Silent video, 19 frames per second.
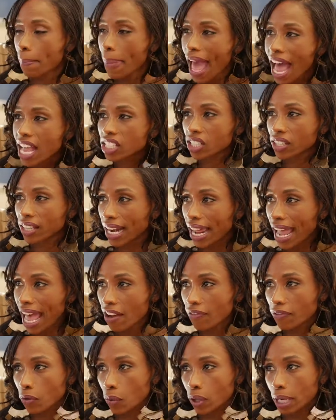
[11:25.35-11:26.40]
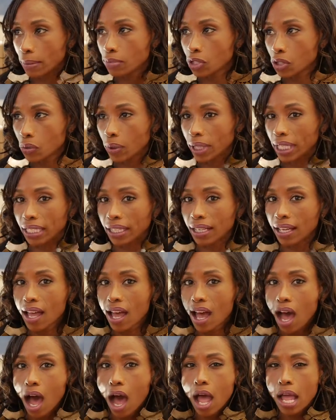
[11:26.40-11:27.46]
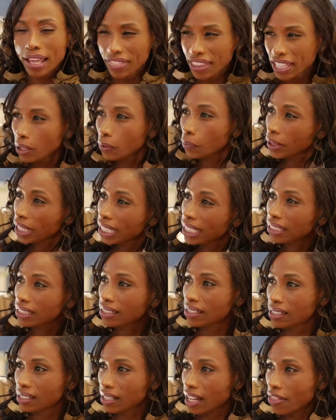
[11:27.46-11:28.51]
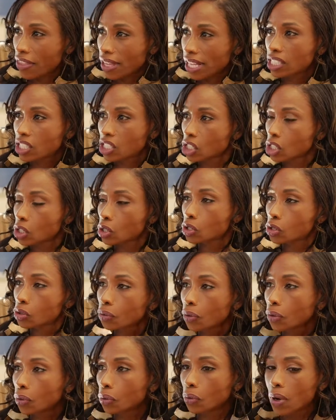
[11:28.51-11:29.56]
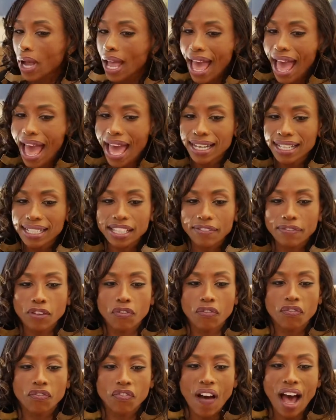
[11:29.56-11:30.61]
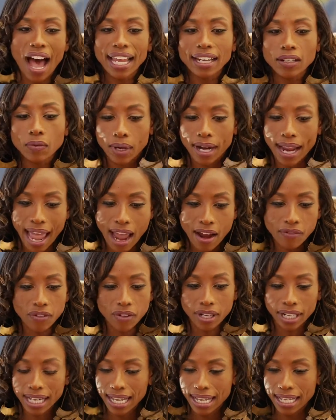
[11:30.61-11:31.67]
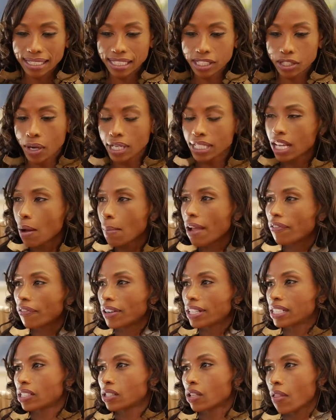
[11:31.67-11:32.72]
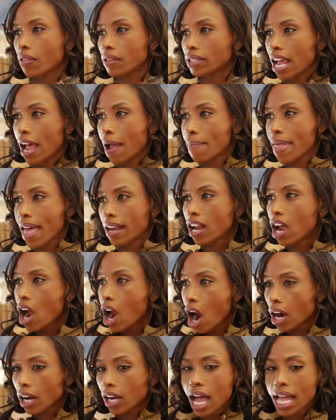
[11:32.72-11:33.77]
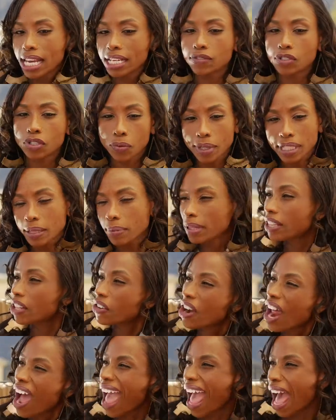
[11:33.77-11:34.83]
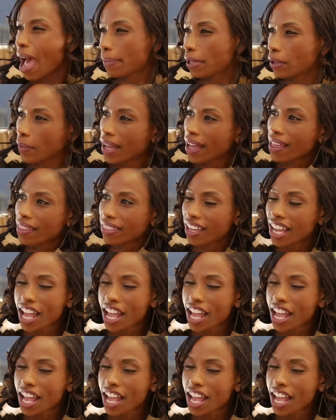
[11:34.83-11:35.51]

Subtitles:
the passion that I have for what I'm doing. I think it reads. It's just true. And it's, if you find whatever it is, and I tell my friends this all the time that are kind of doing something they're not happy with,